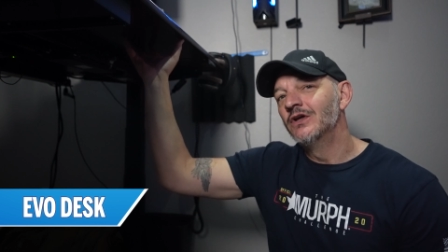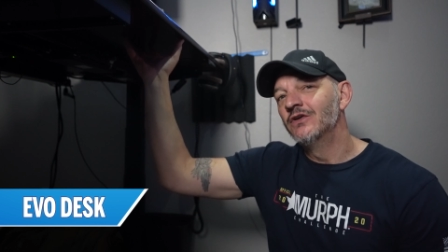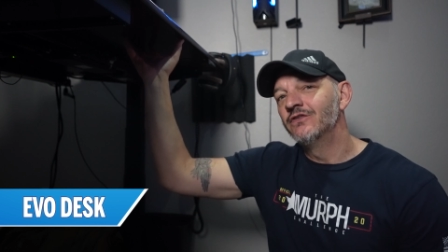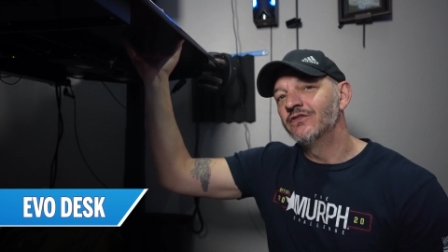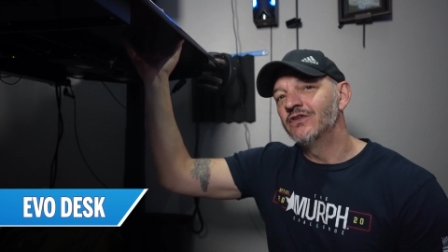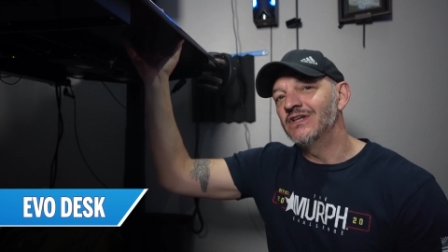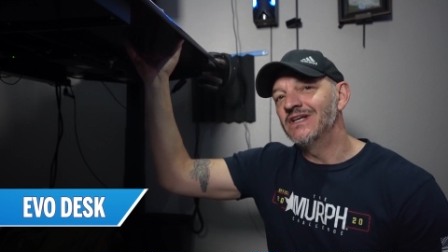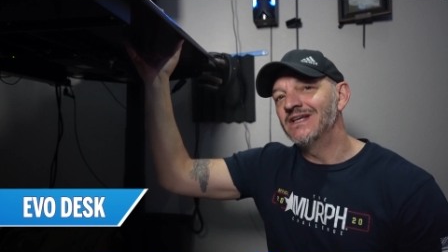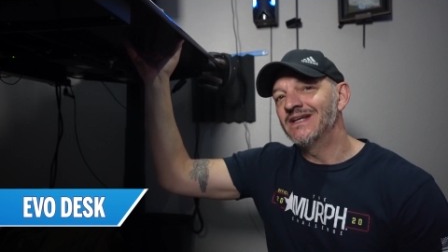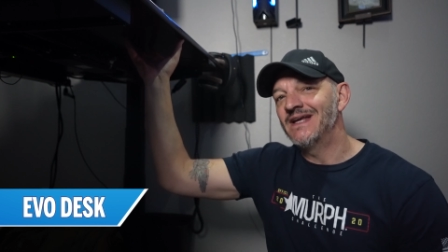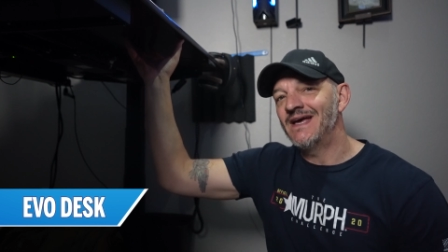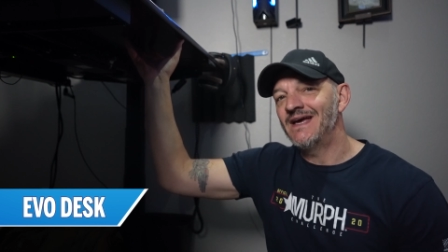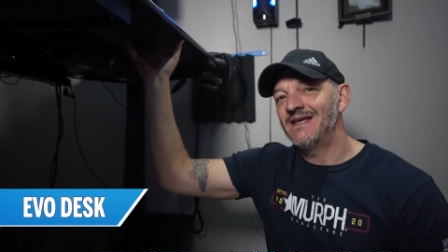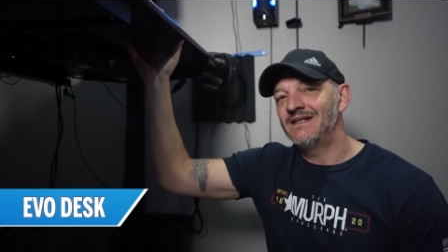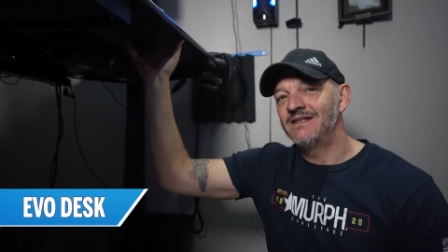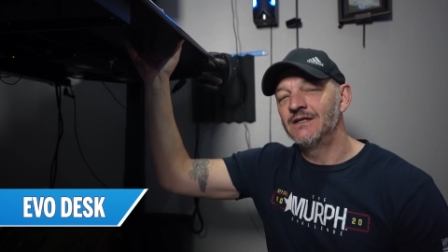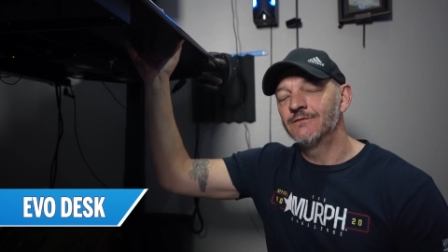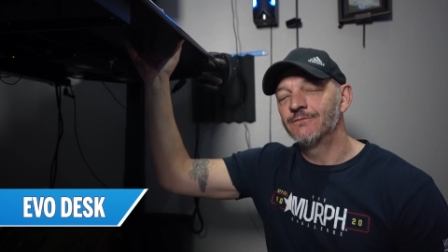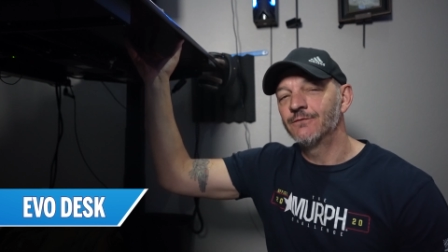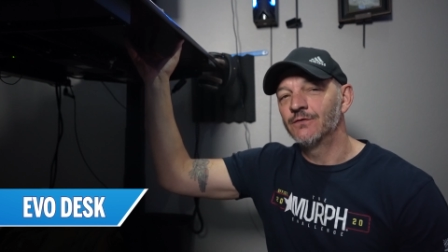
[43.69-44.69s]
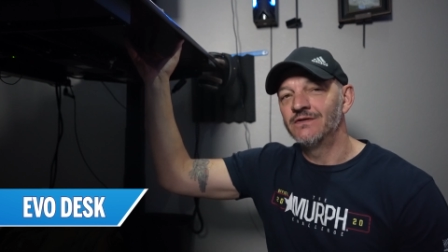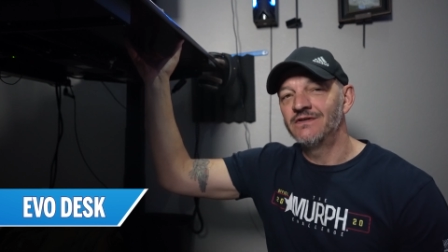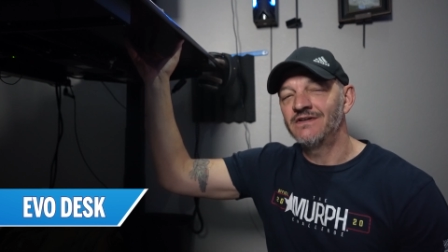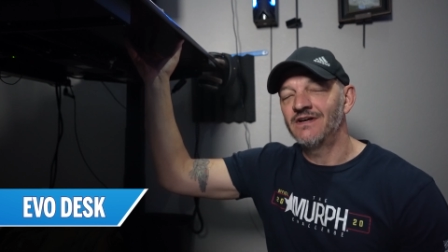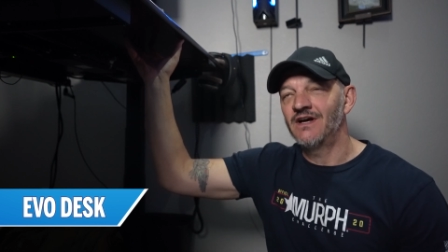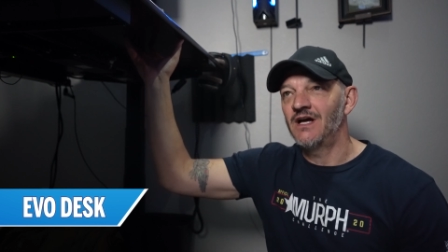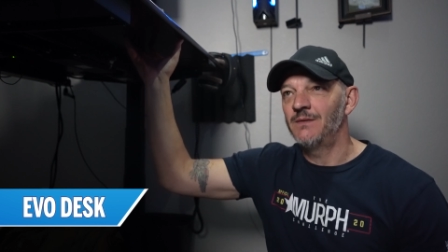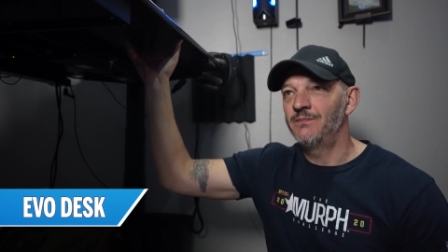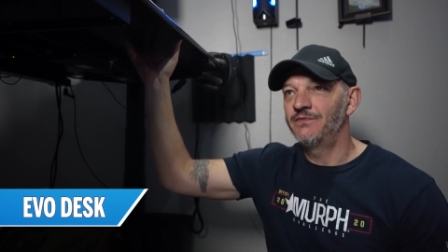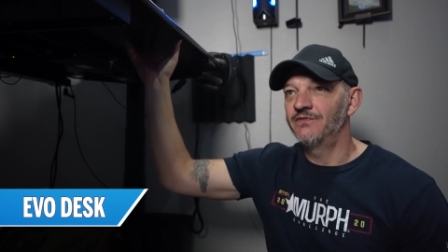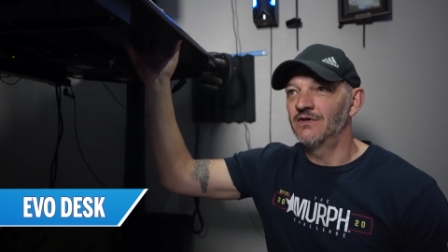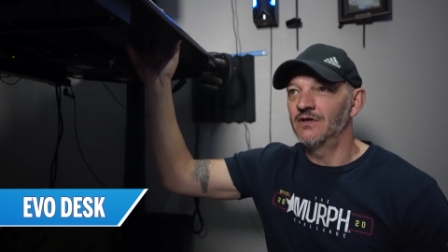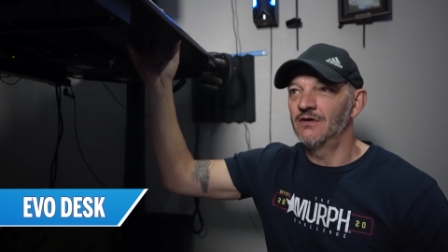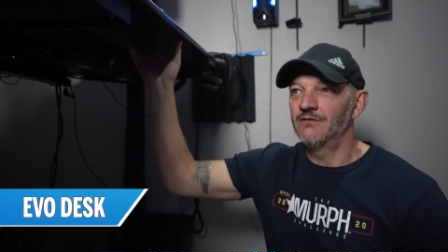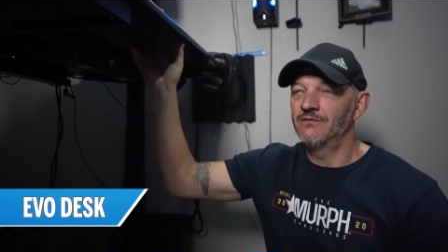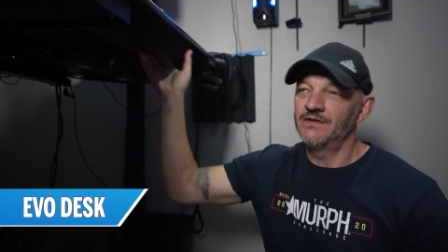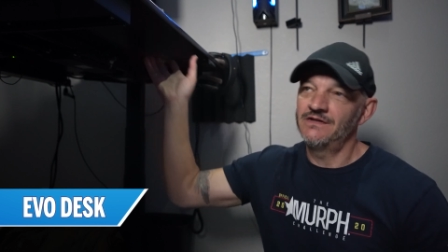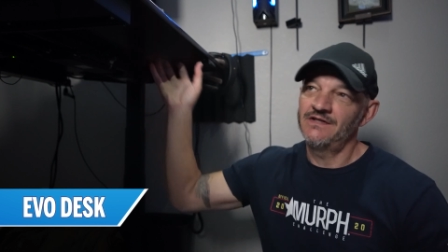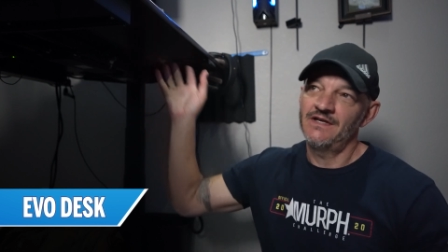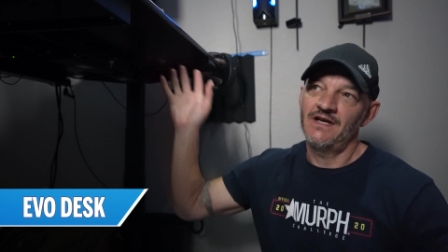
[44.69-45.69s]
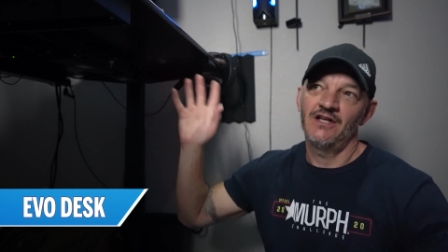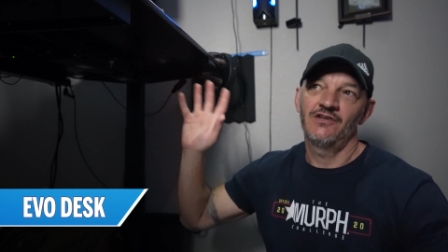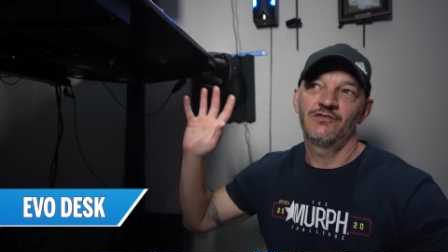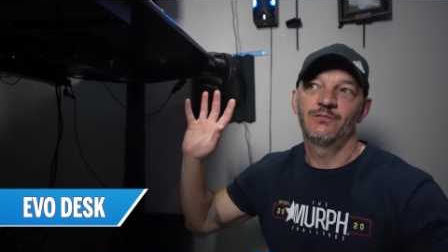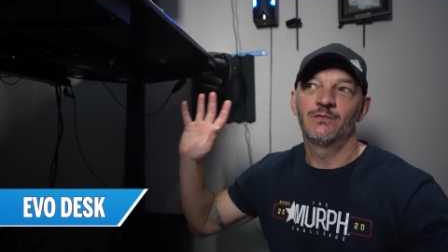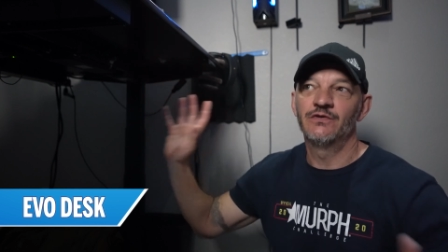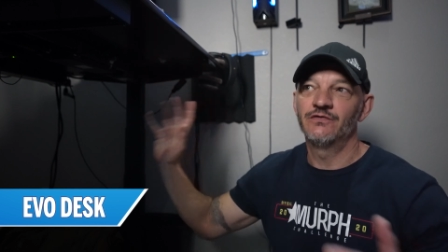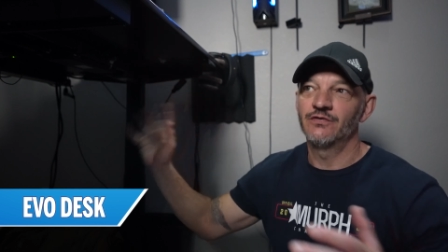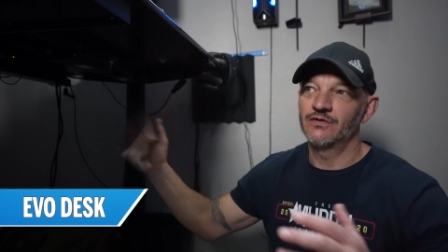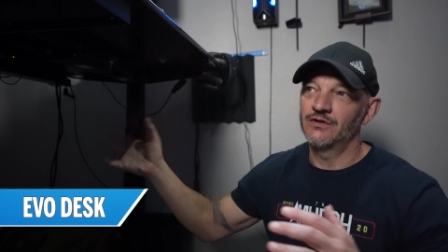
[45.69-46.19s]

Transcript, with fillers: so you can add different types of attachments